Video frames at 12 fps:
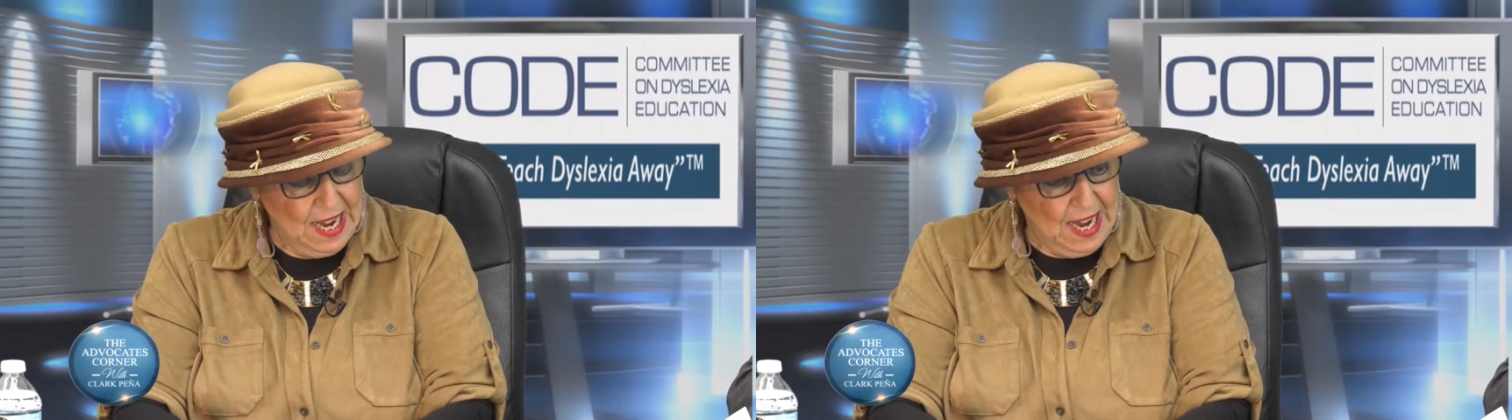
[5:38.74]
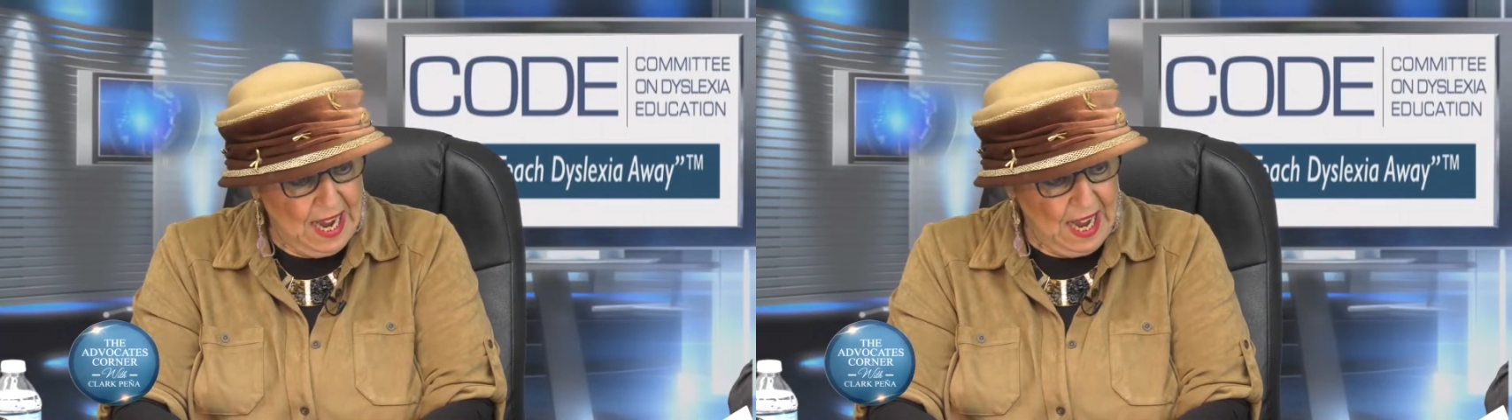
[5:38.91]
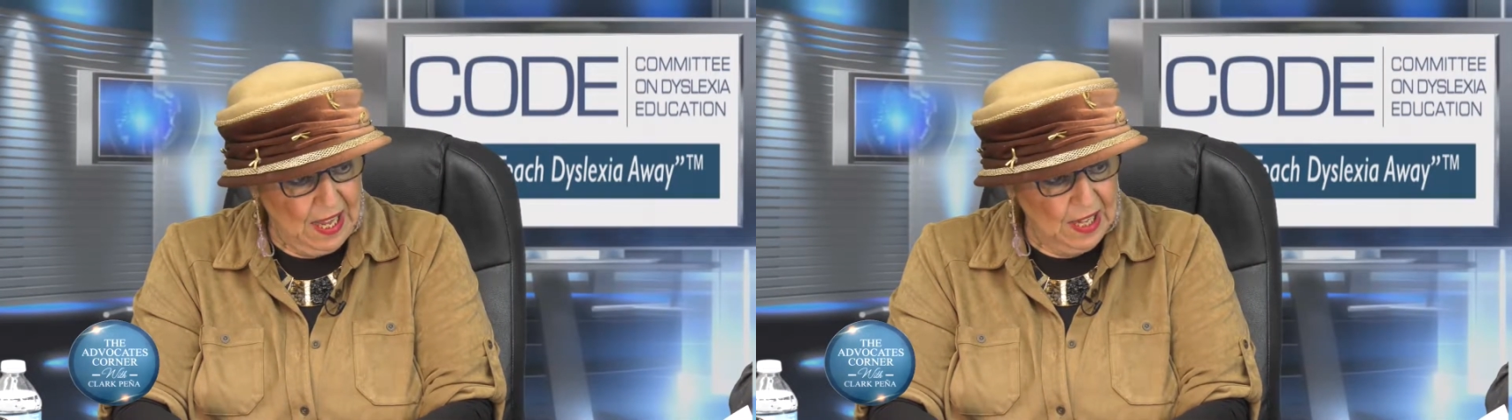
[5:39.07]

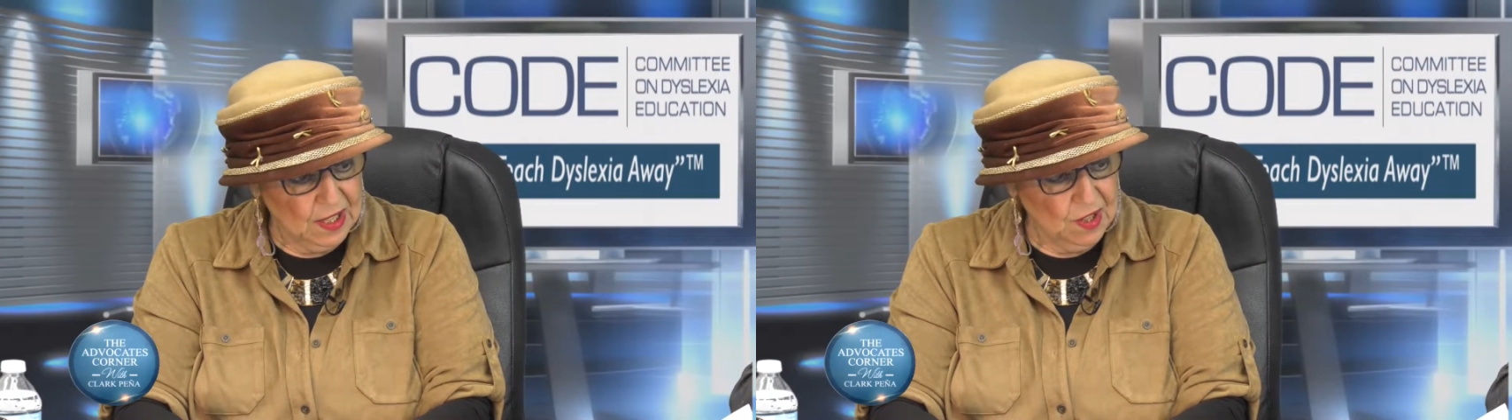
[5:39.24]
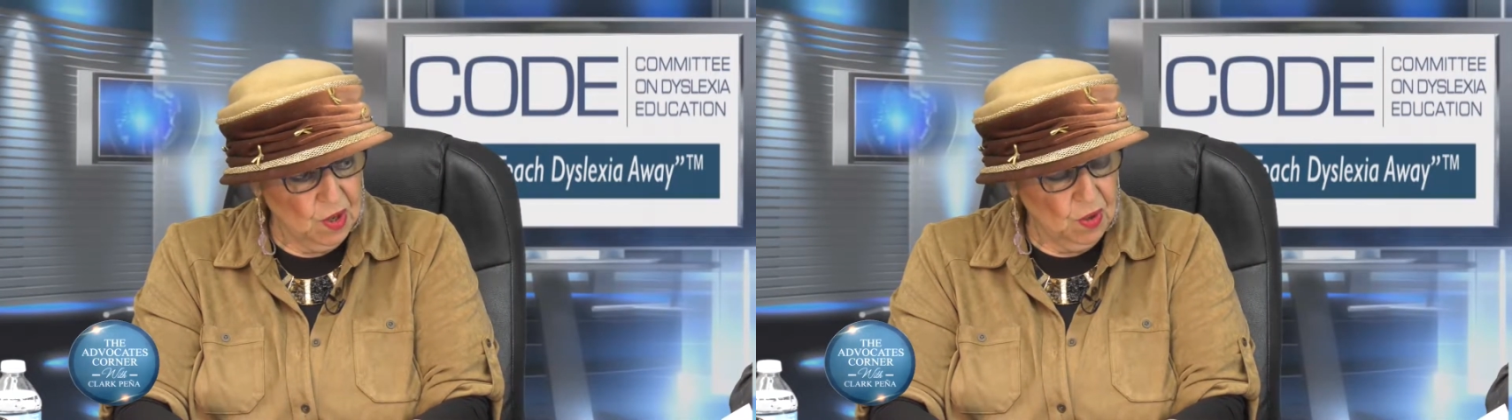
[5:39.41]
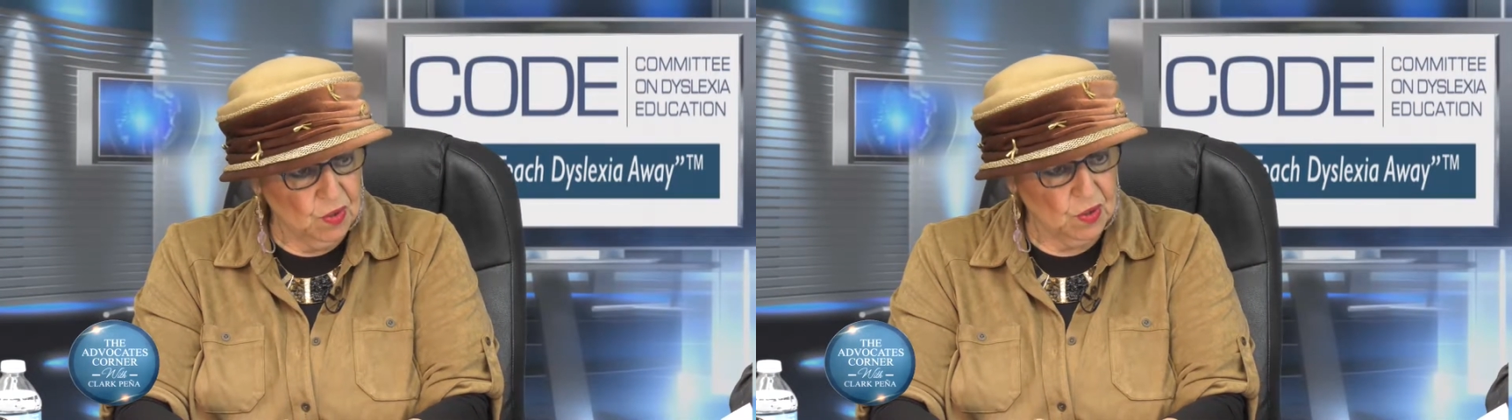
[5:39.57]
And
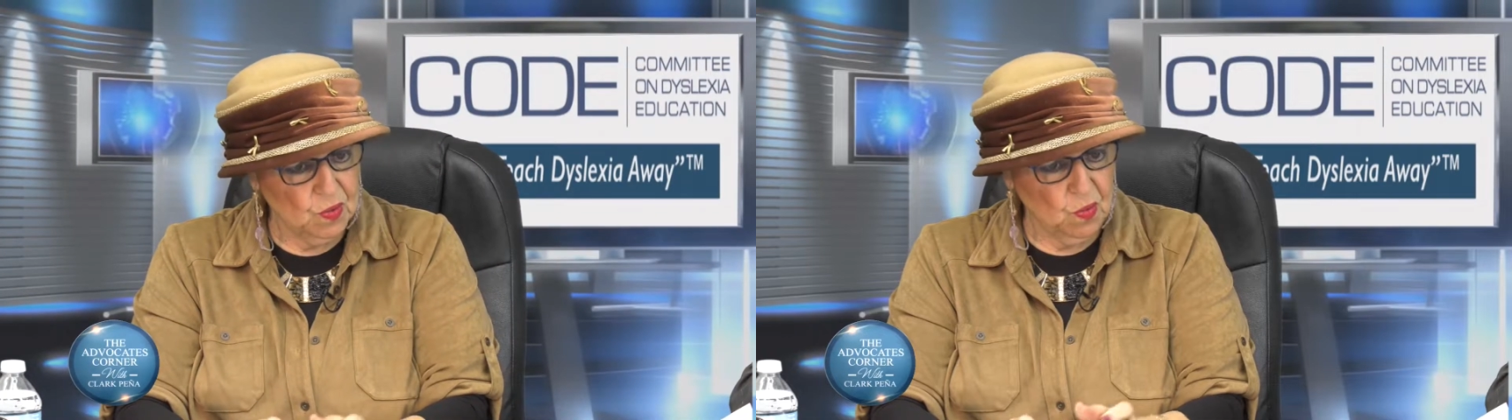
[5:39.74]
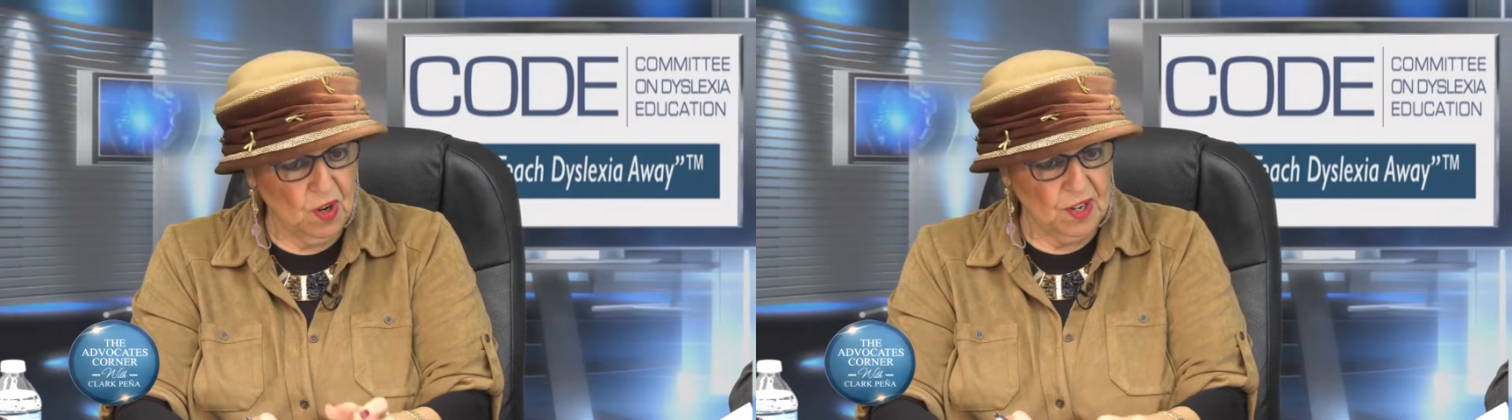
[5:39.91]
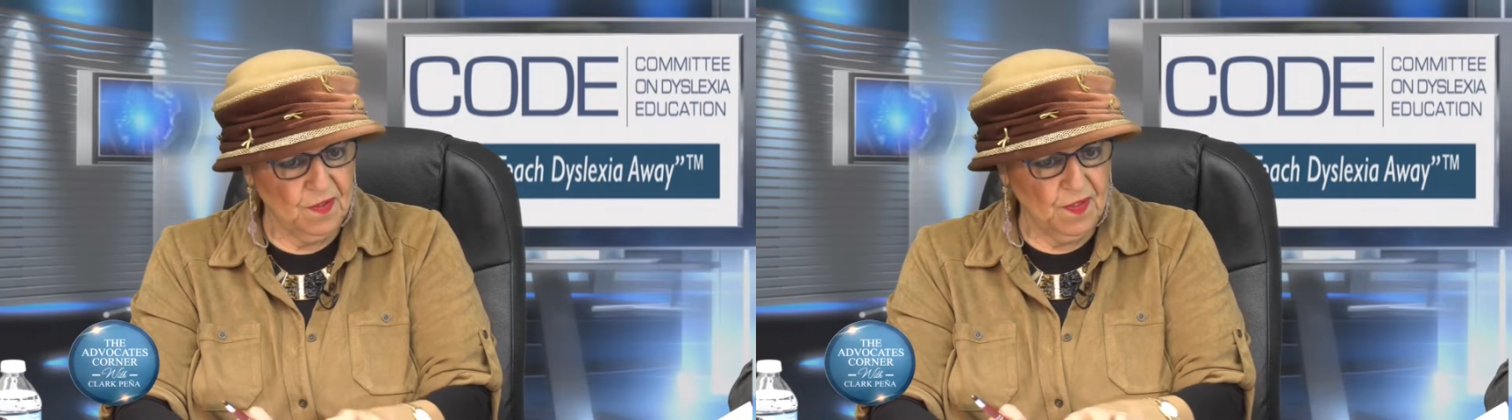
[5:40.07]
those
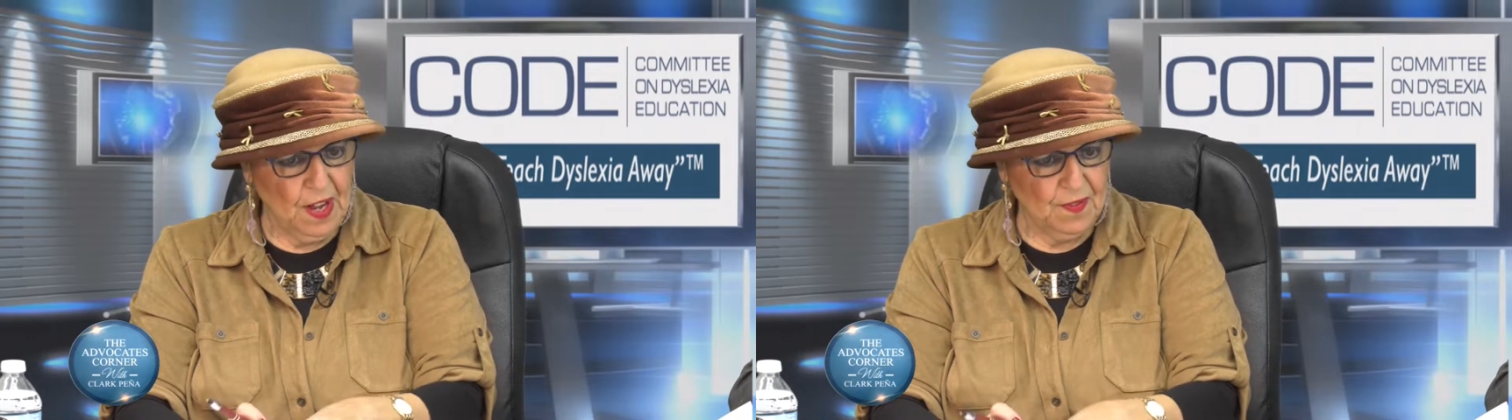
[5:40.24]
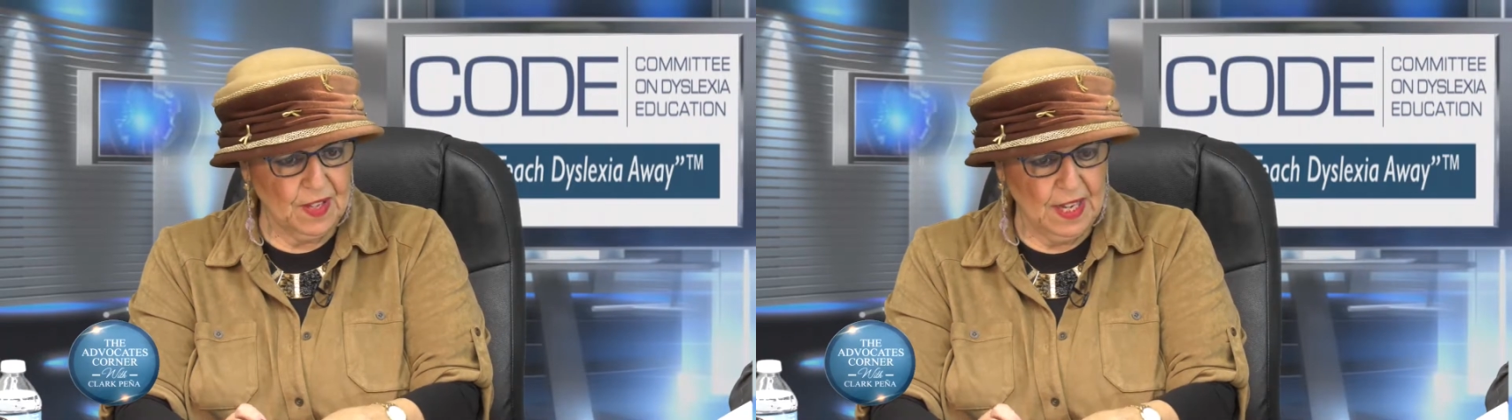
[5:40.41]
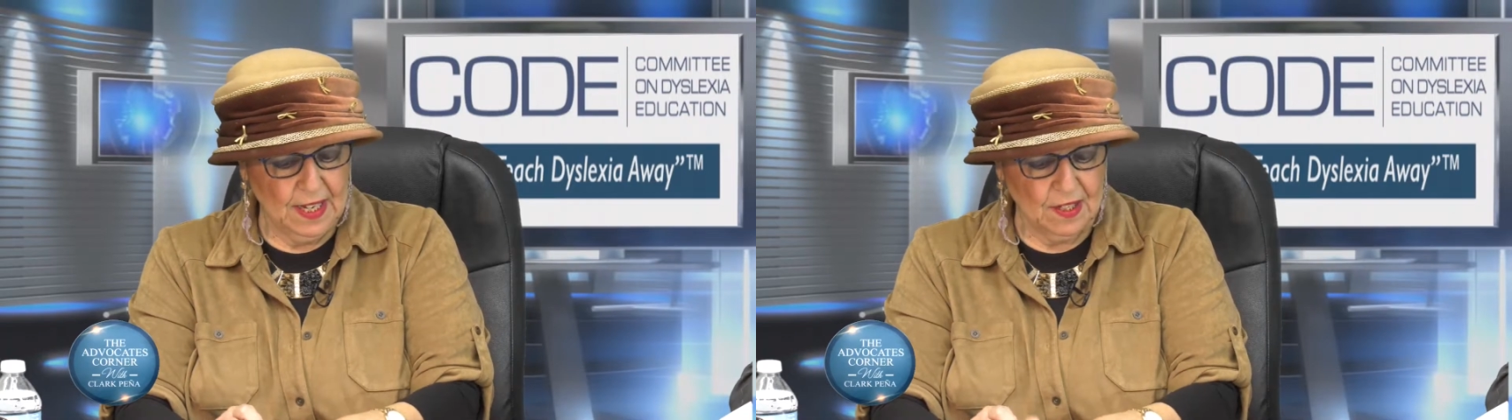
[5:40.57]
1 in
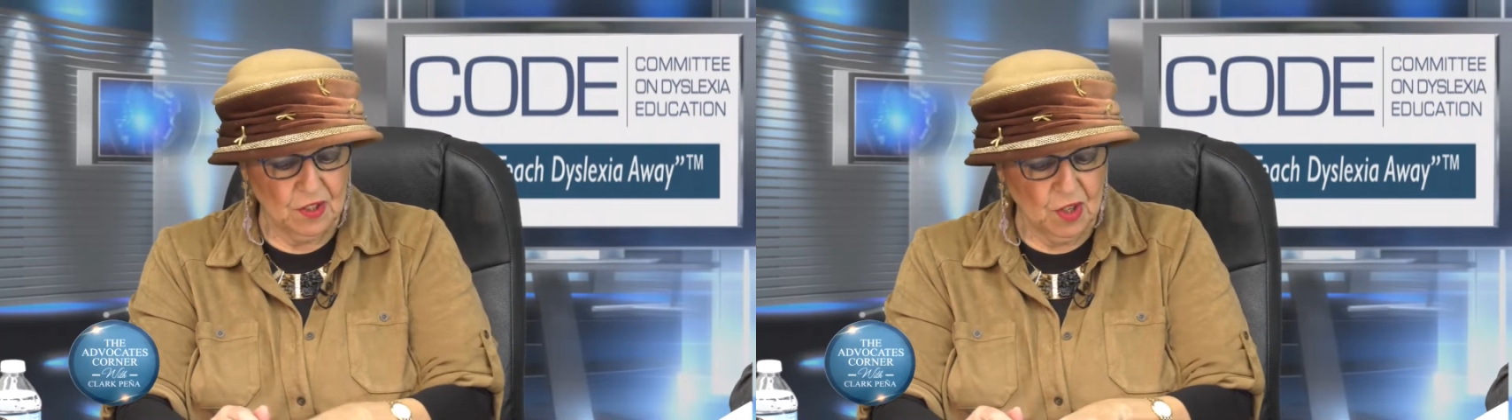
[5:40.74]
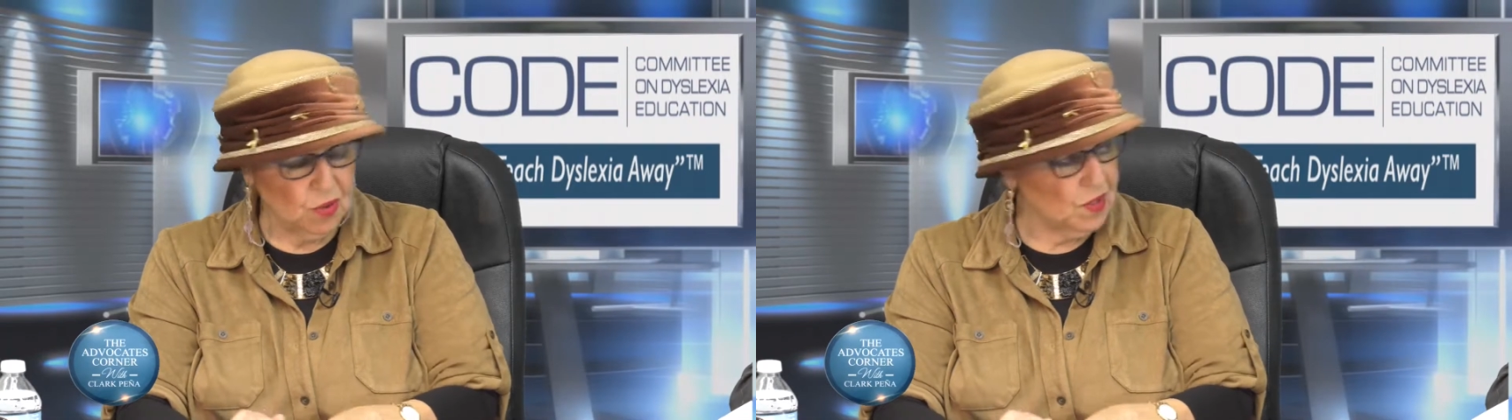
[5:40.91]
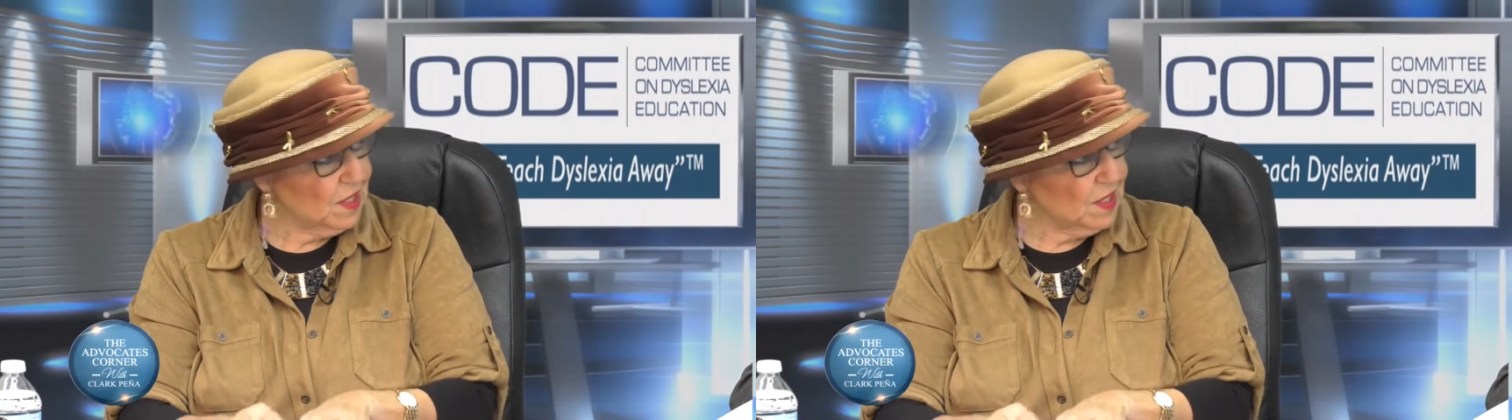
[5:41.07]
5 kids don't